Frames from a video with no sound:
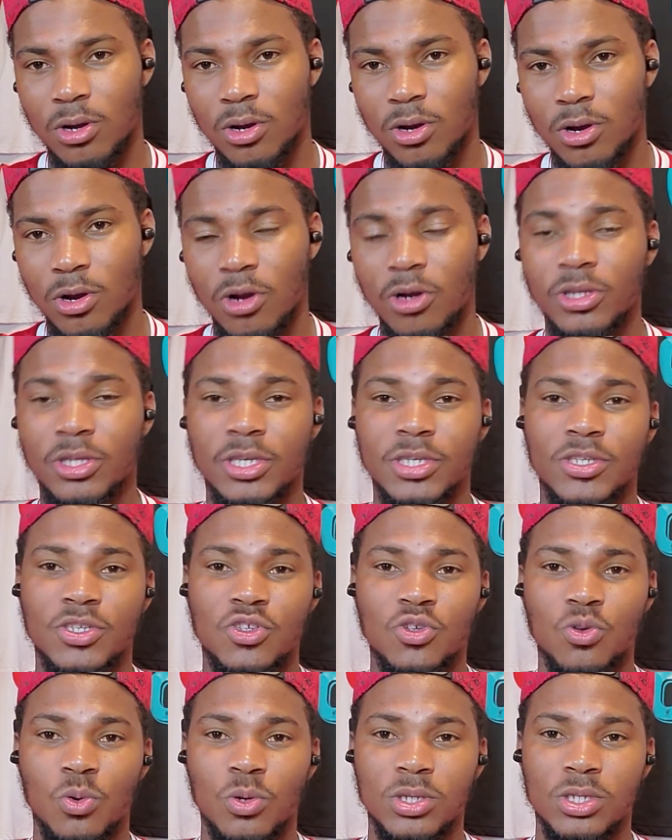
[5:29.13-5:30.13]
Curtis
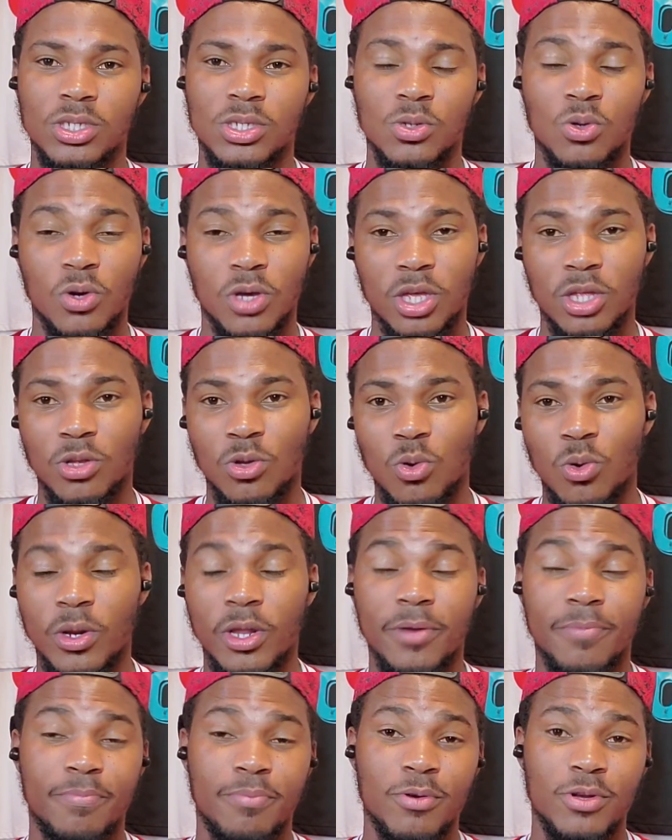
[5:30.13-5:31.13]
Jones looking good
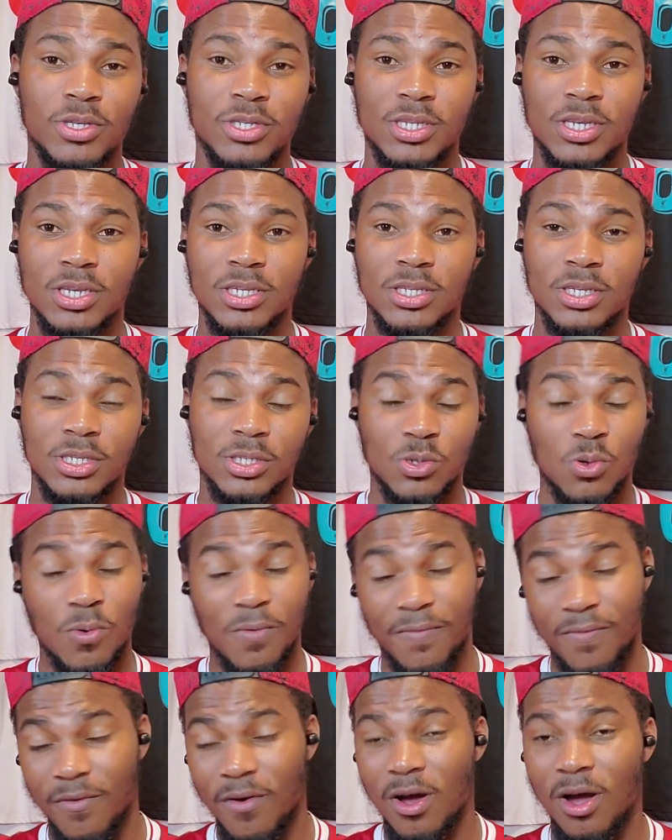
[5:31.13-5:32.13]
in preseason so
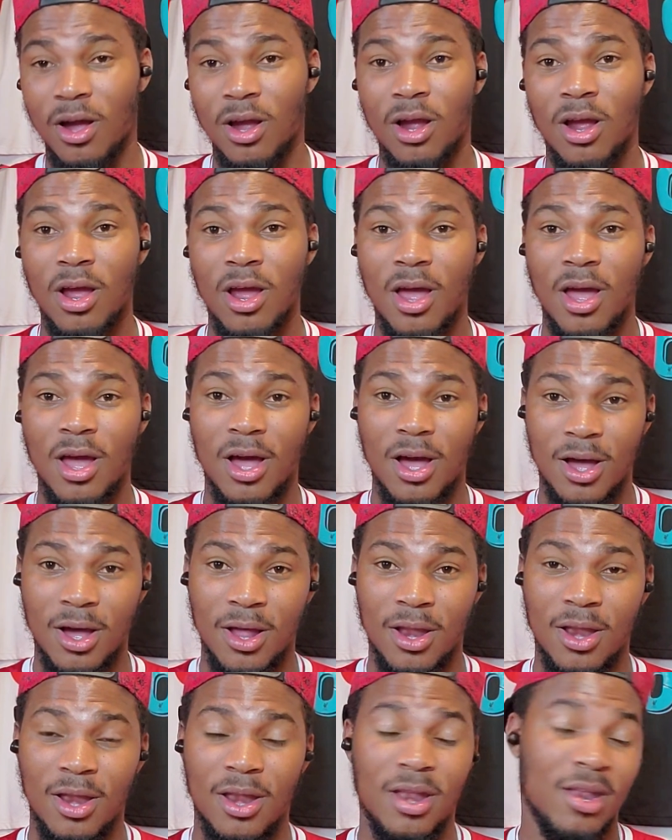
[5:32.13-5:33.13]
far.
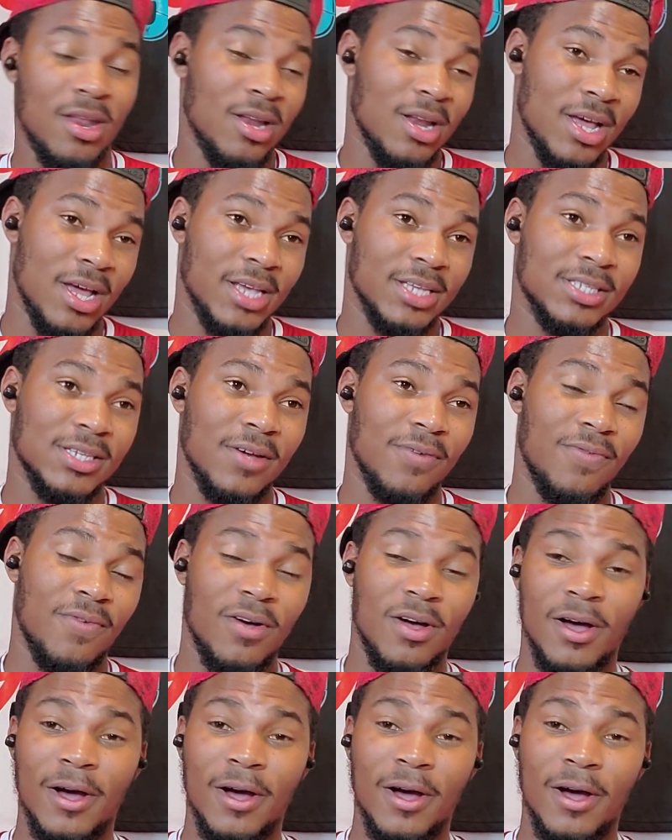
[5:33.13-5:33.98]
And the likes of,